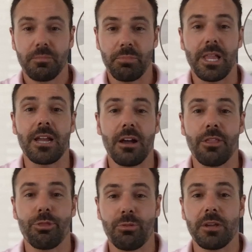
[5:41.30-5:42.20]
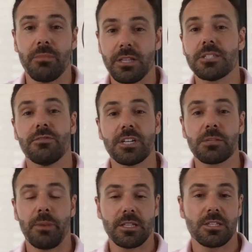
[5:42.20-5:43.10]
plan on 3 months of
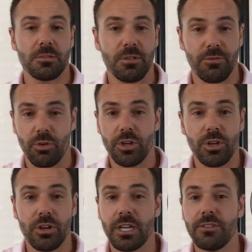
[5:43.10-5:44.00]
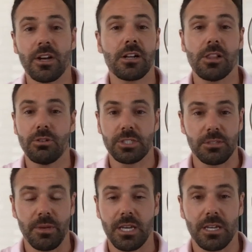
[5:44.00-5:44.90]
expenses before you're even close
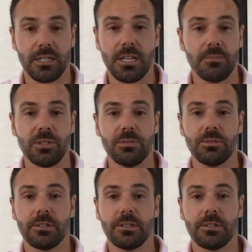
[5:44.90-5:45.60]
to making a debut.